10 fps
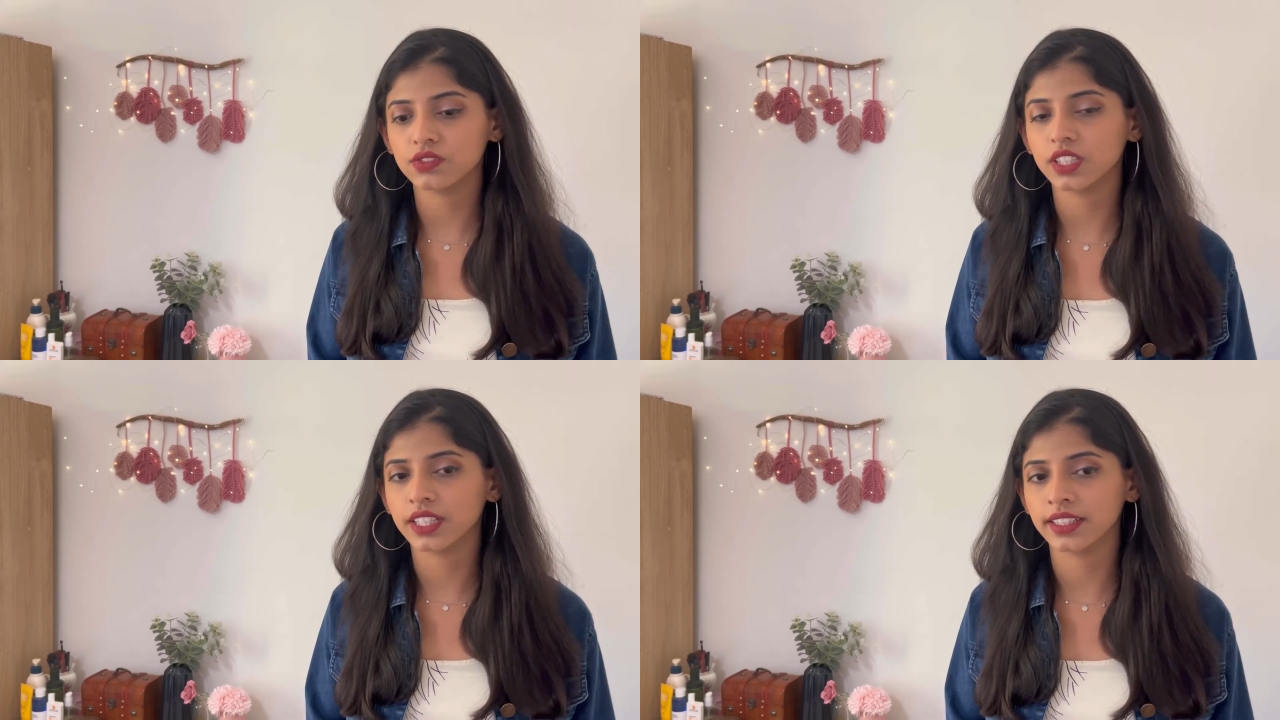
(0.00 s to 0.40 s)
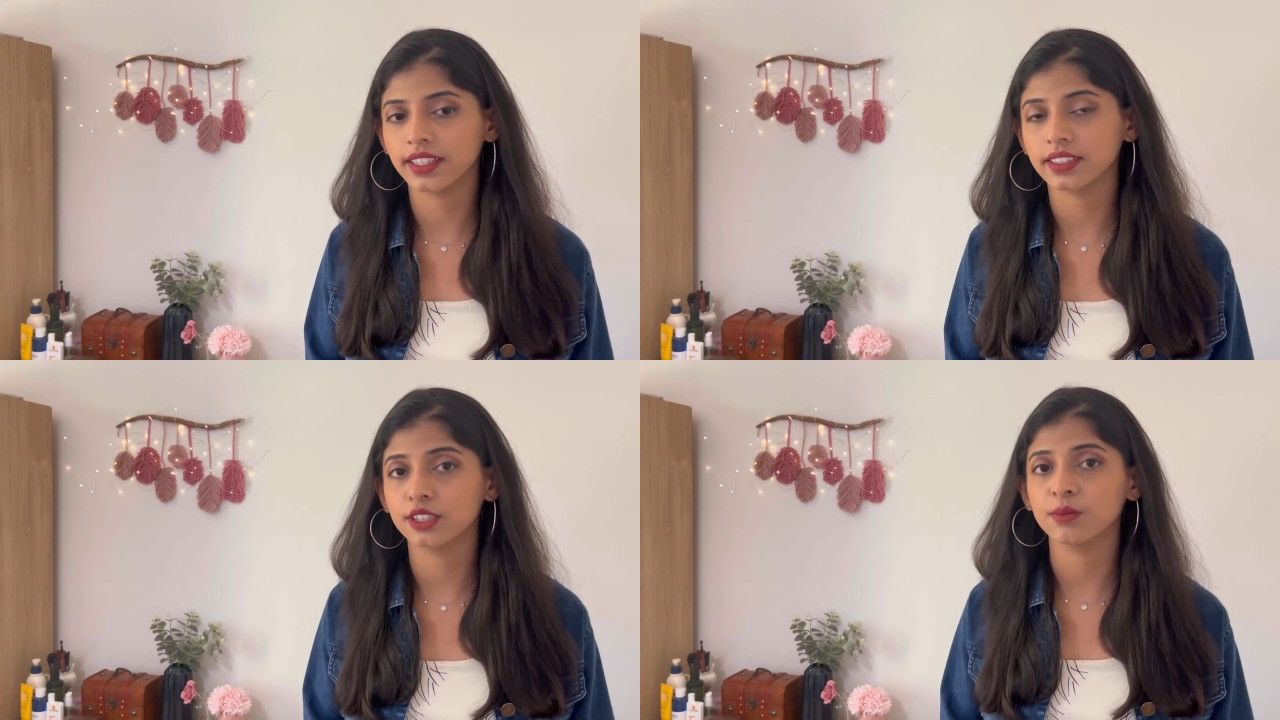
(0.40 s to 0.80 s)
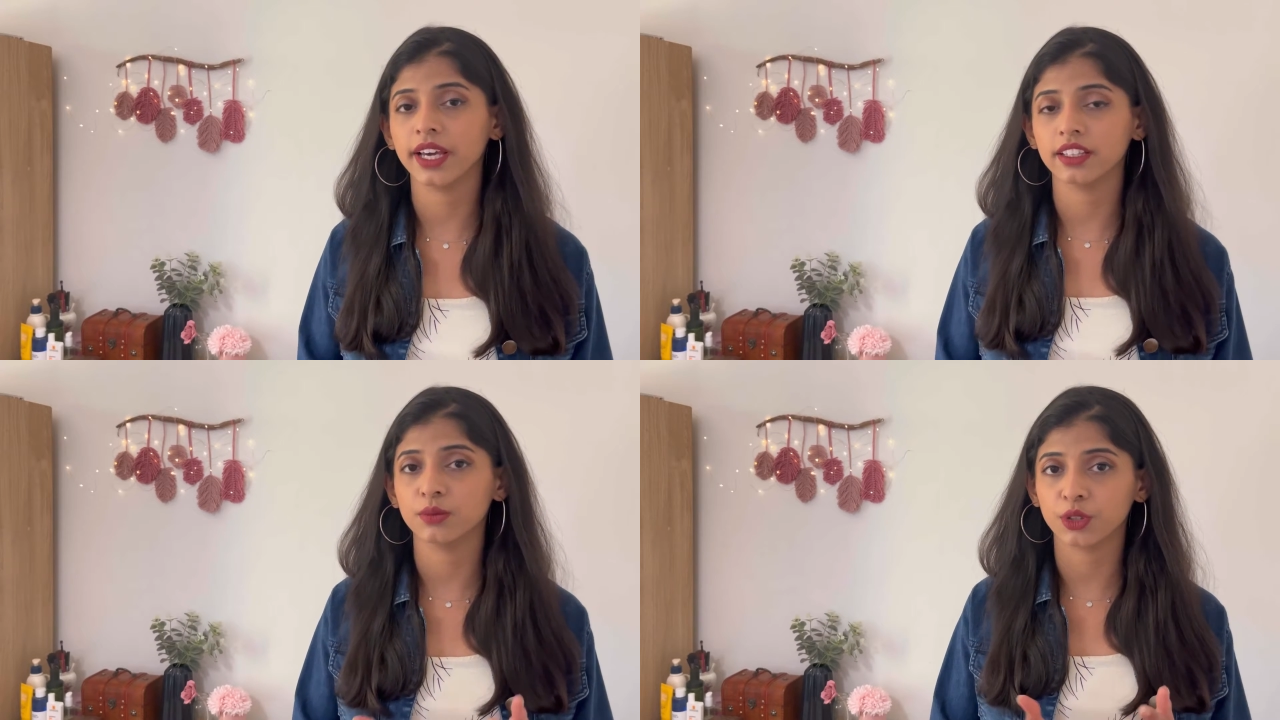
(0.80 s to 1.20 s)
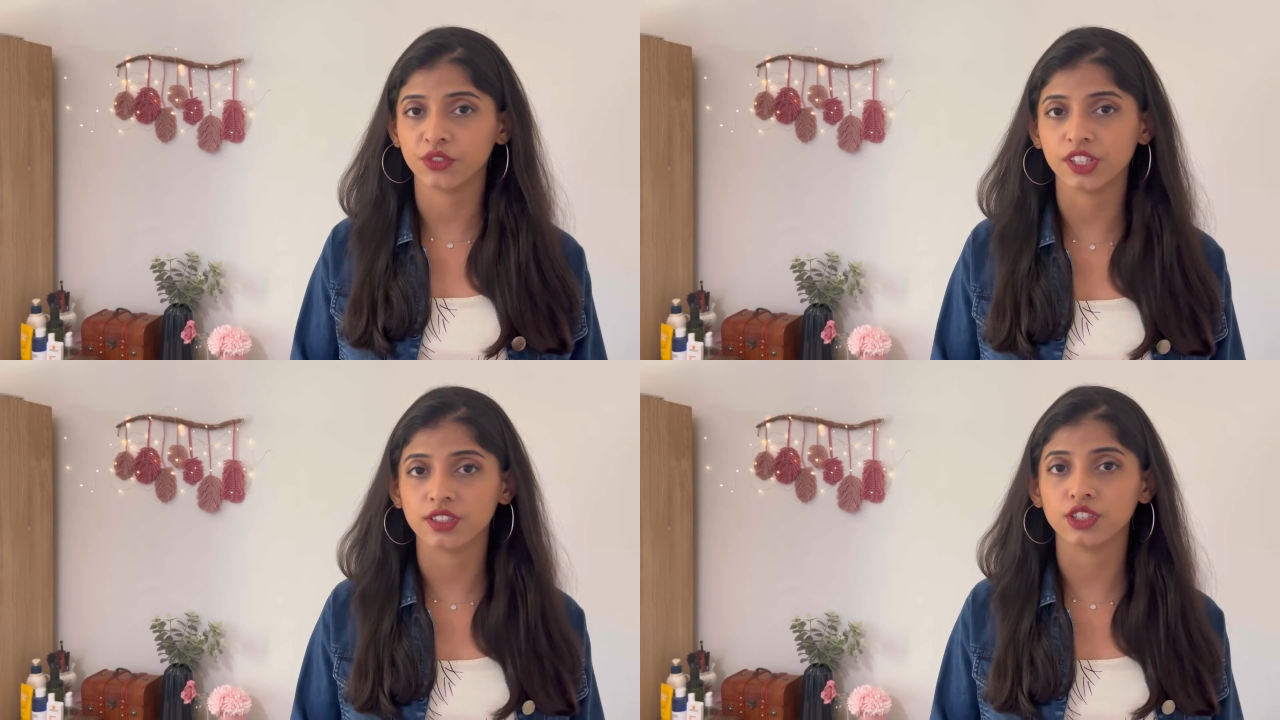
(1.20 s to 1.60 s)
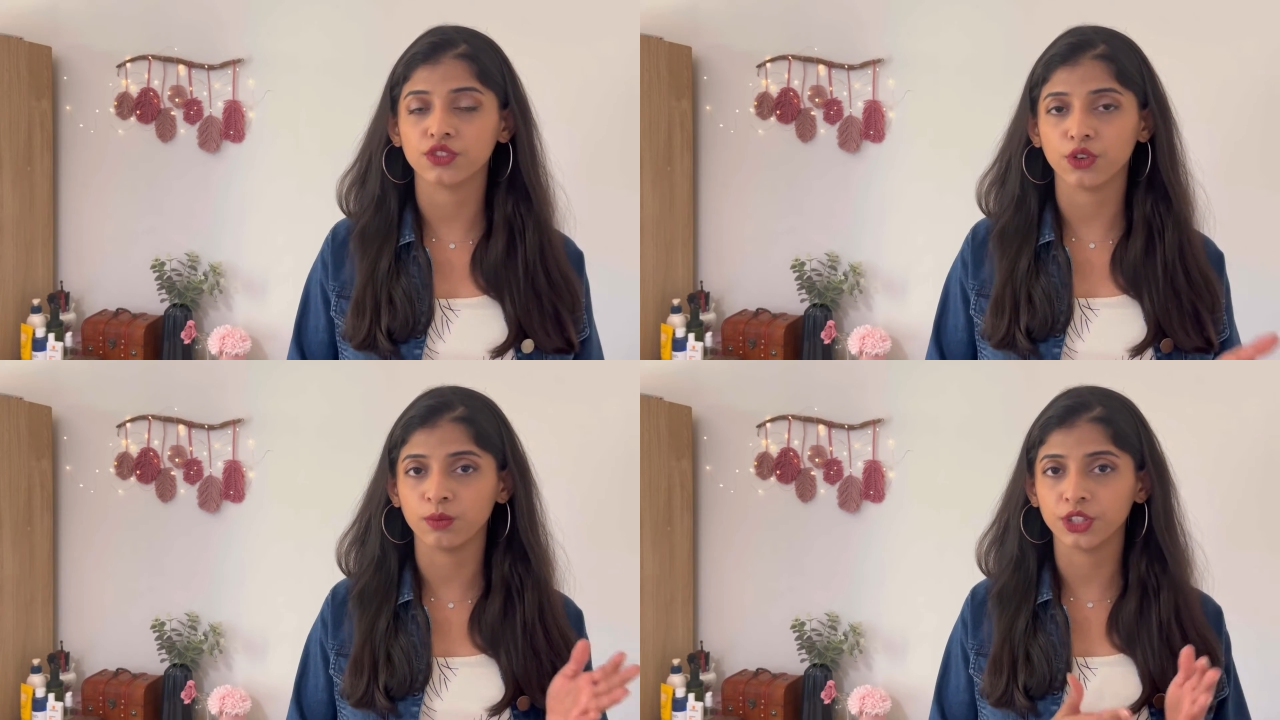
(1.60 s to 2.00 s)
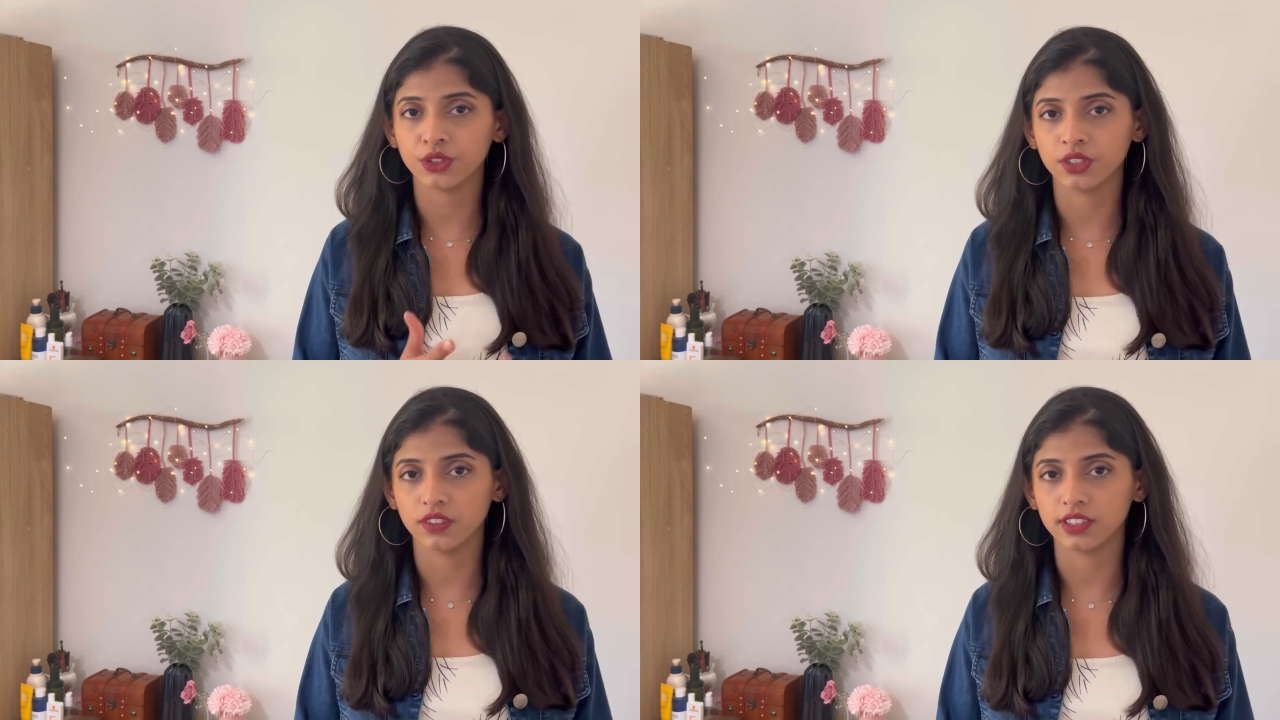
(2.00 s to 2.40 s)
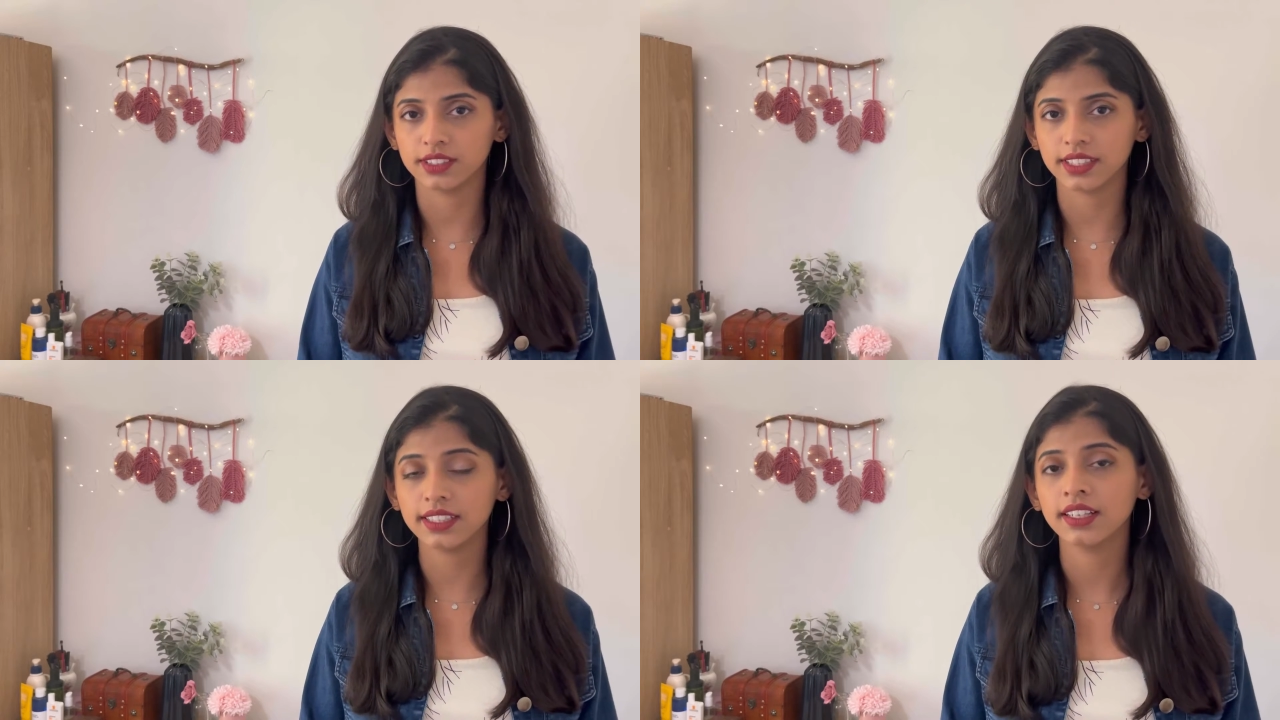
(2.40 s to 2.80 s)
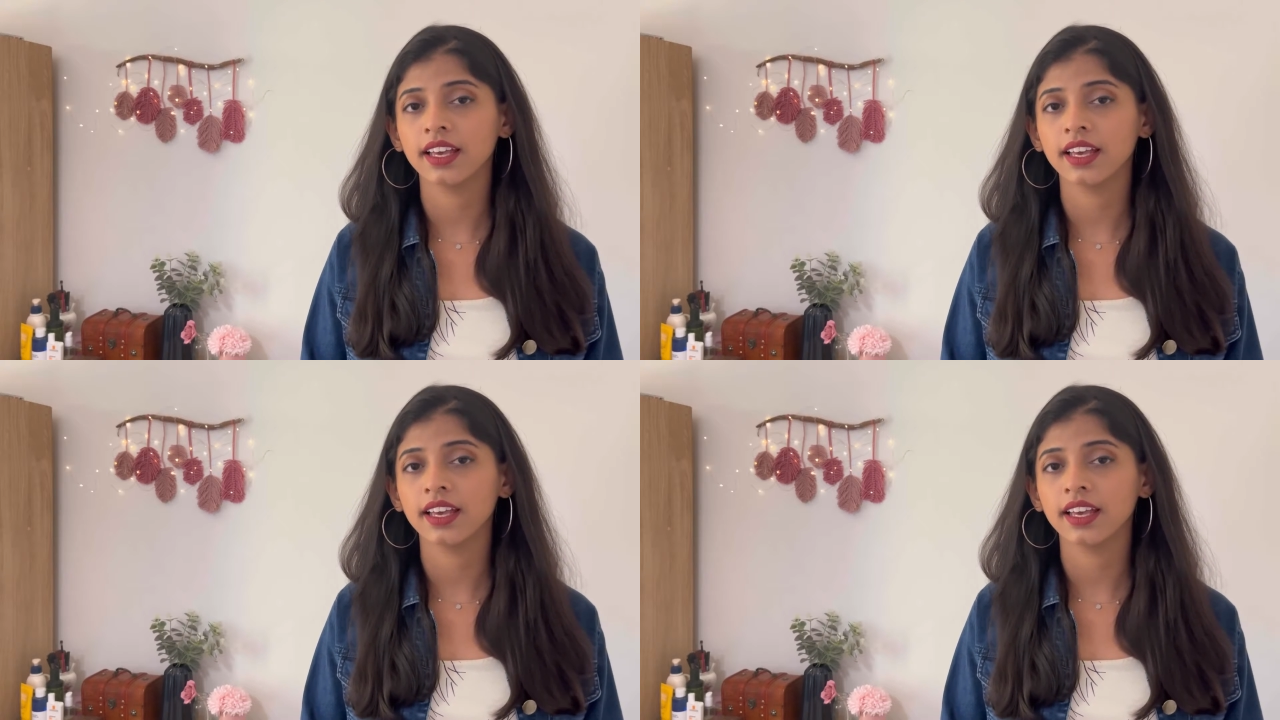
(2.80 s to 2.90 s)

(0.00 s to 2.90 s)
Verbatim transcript: were conducted by the professors from the university